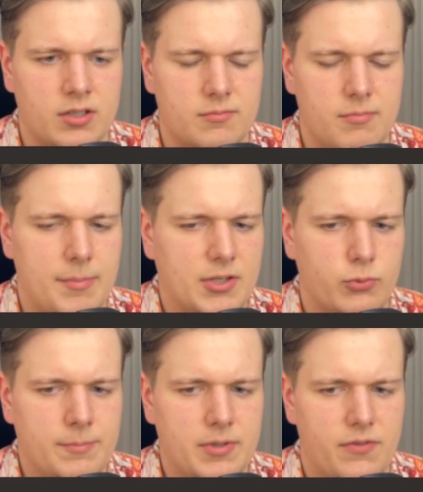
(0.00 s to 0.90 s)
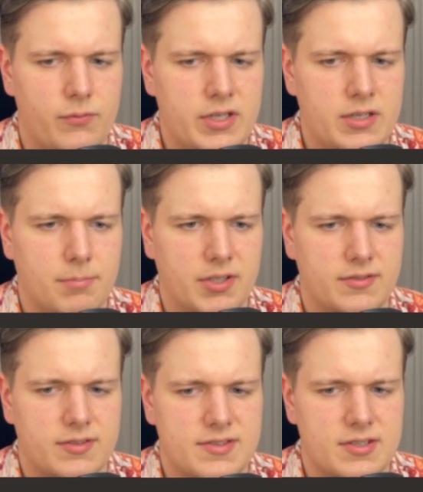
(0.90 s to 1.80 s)
maybe queen b3, but
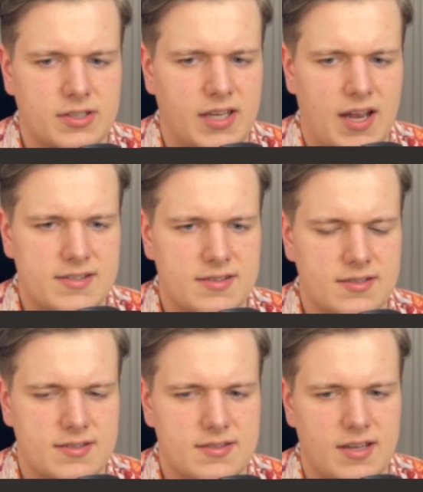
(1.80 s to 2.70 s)
still castles.